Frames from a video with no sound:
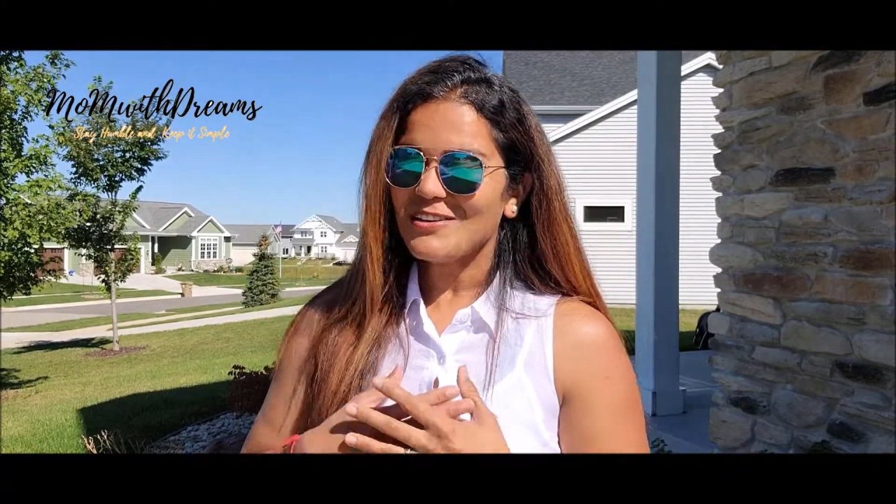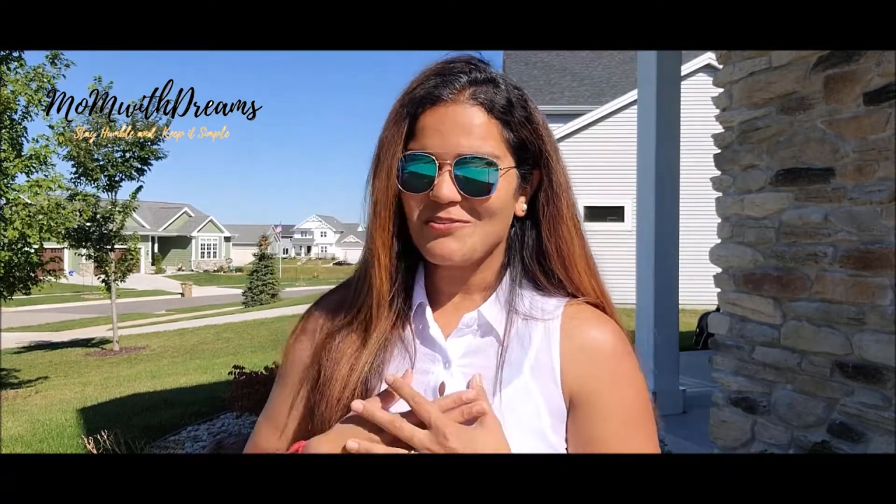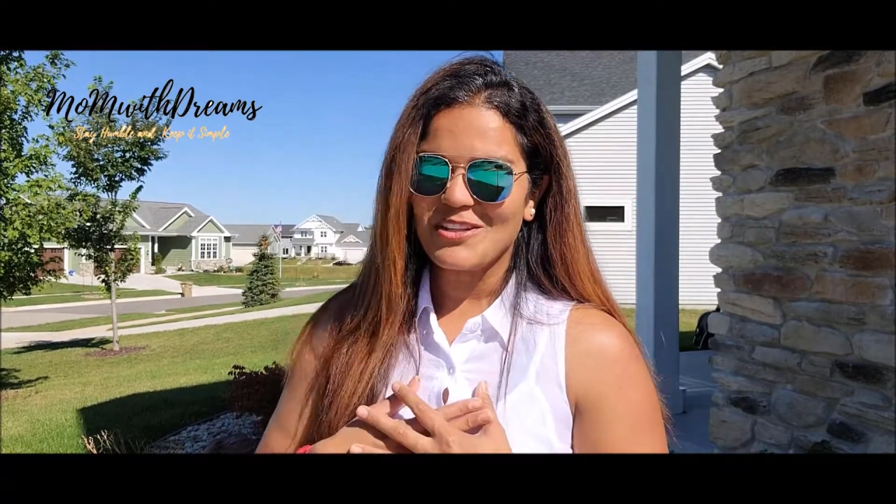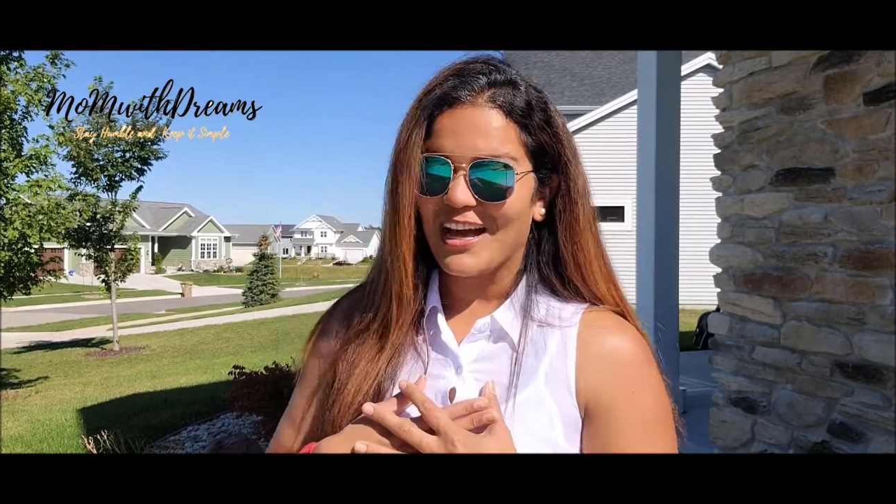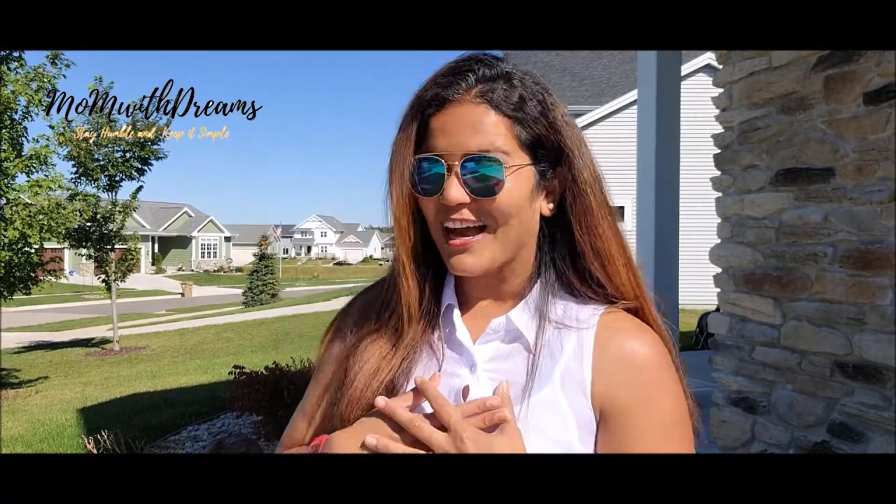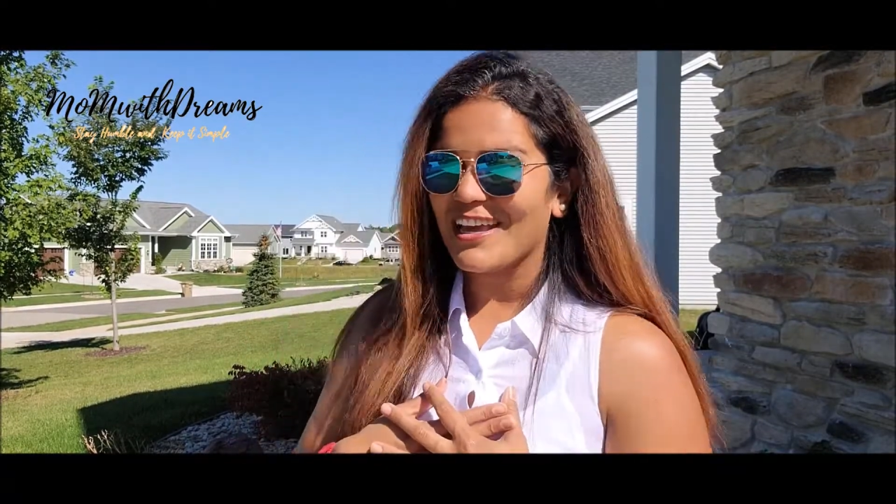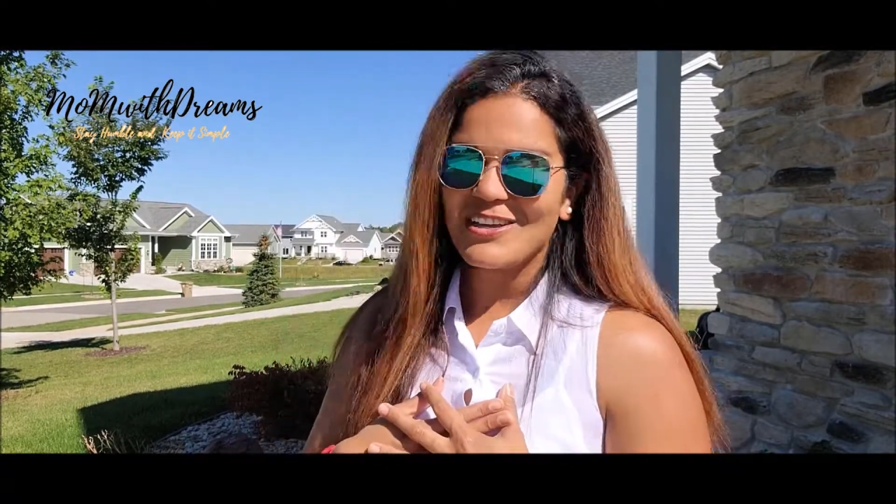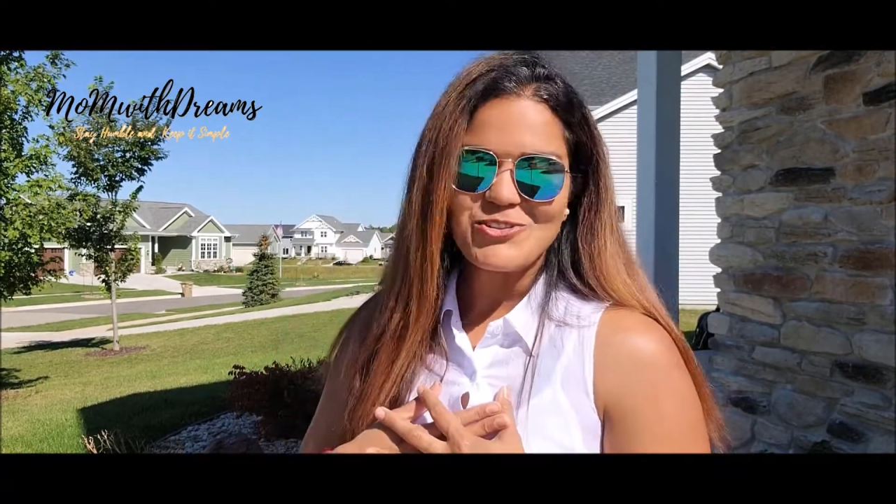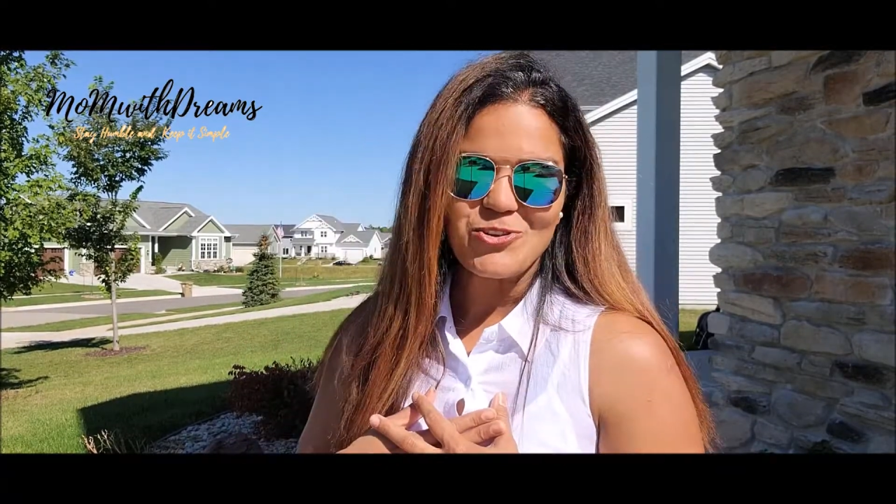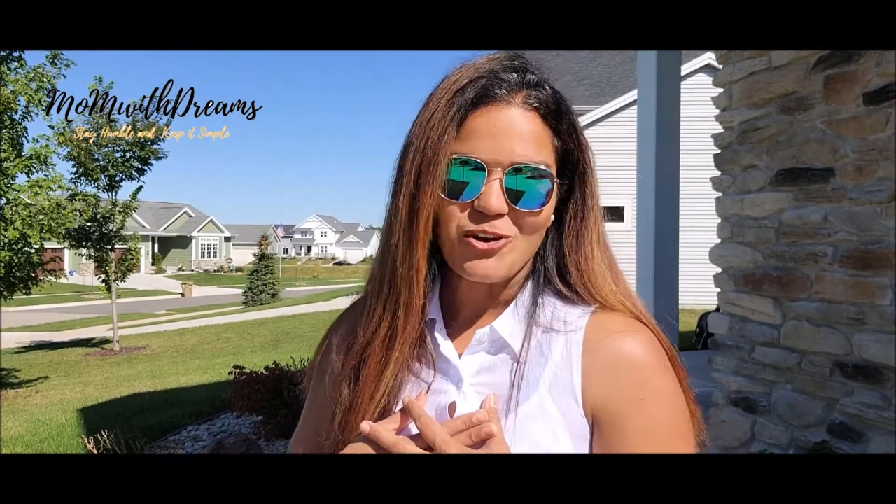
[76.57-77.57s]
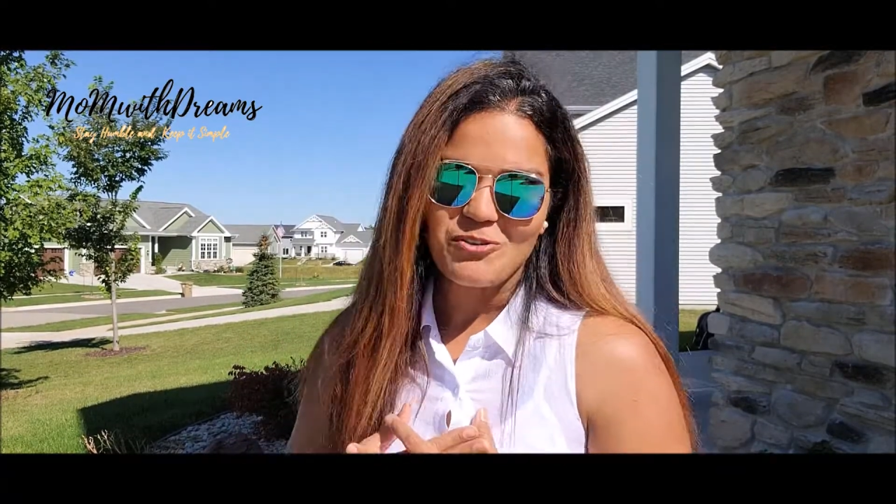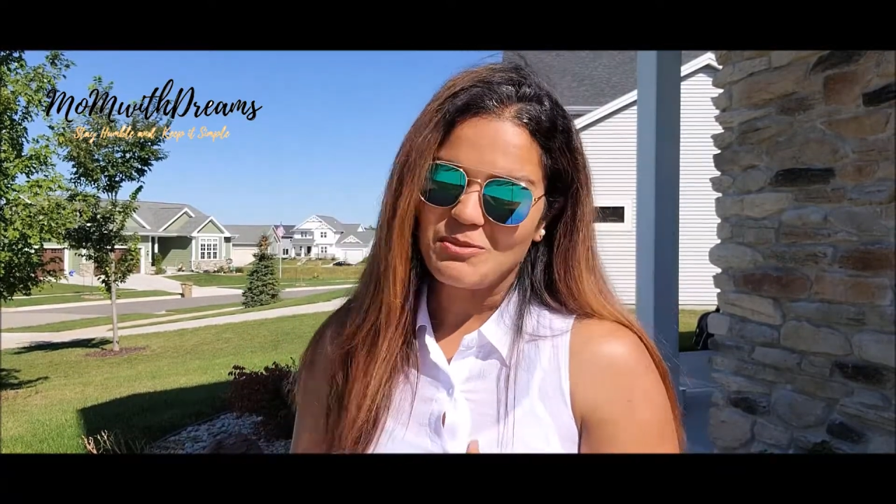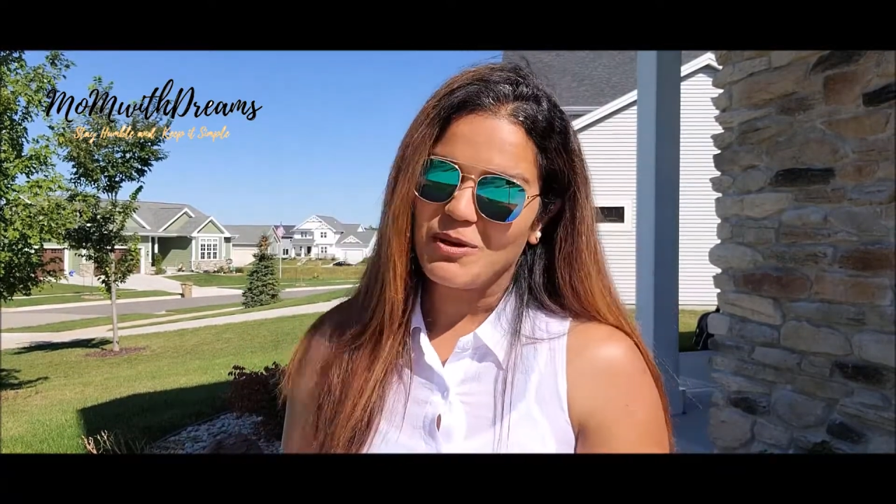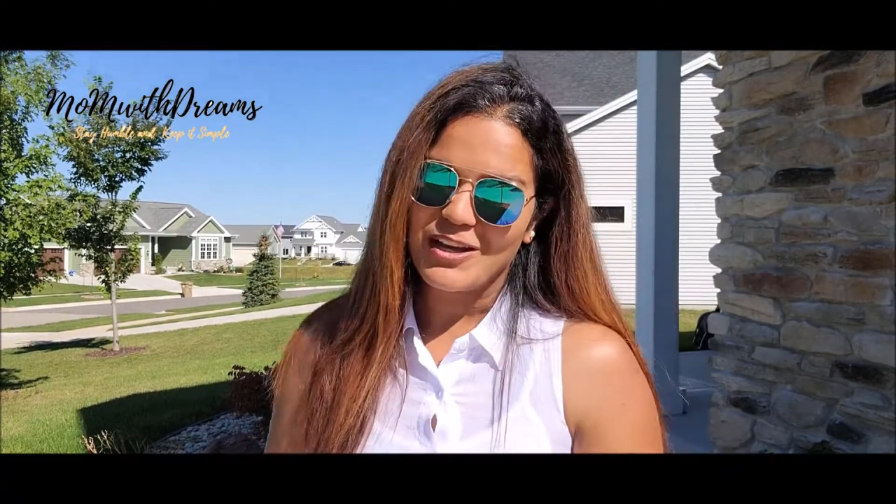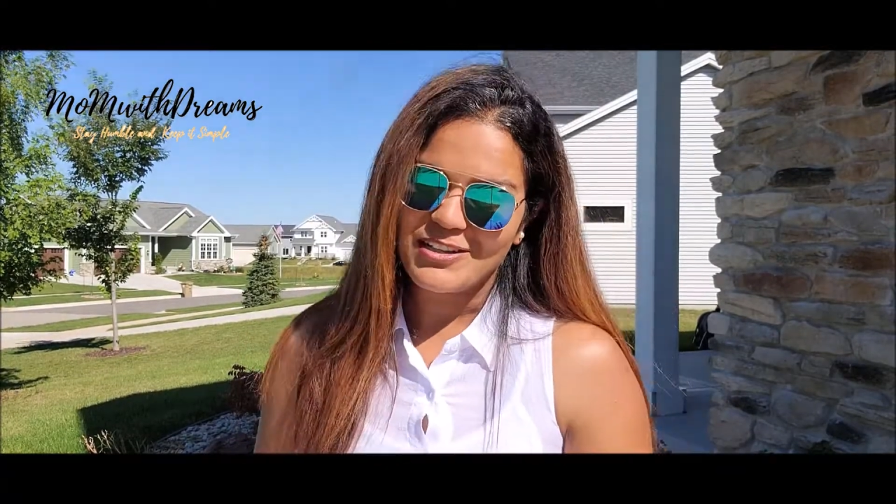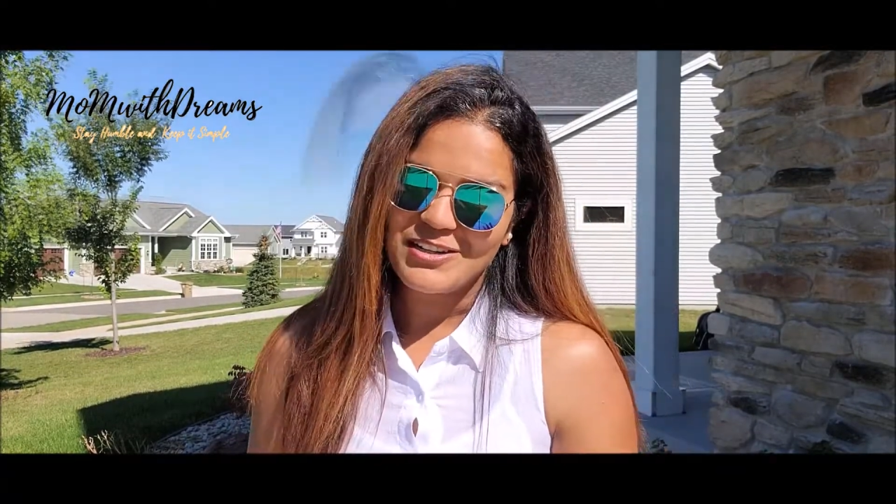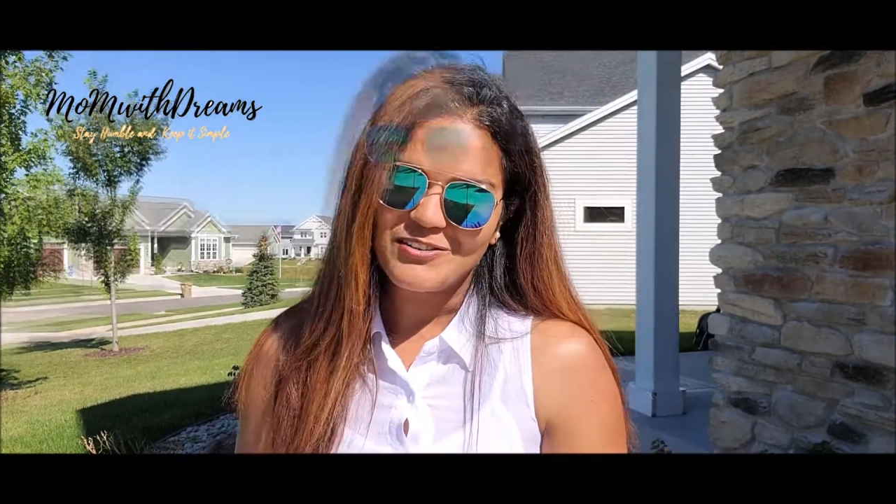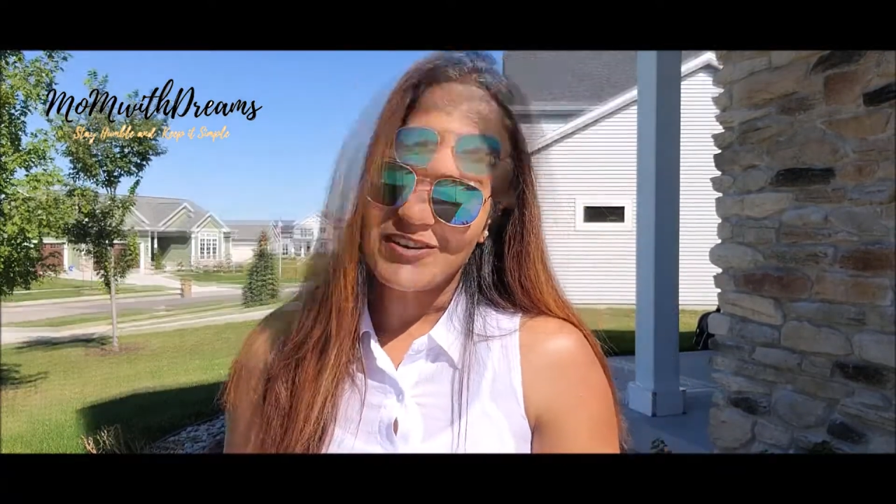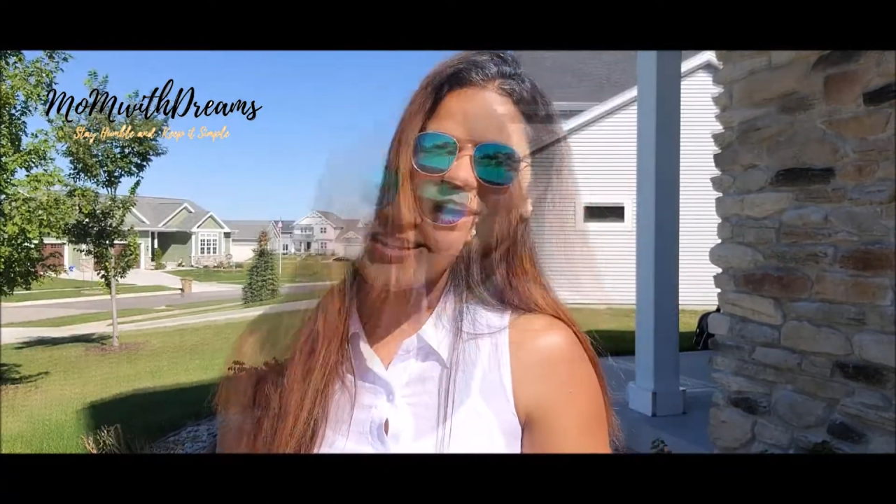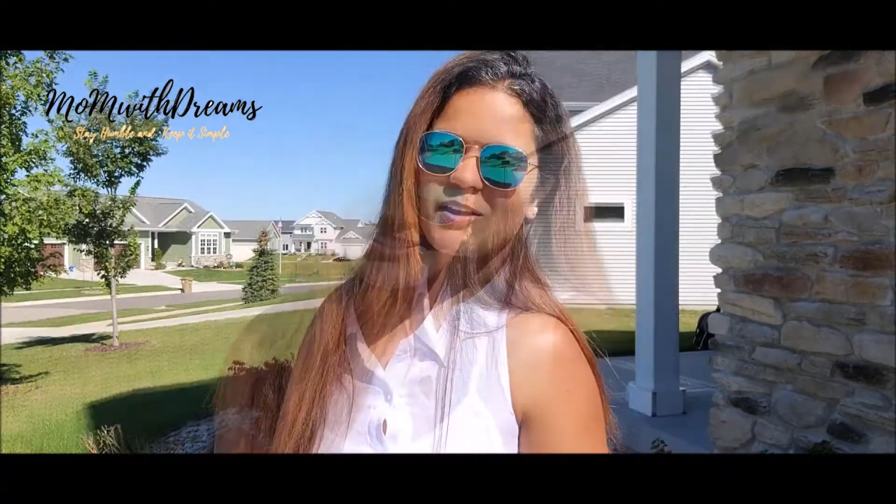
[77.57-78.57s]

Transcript: which I enjoy with my adrak wali chai.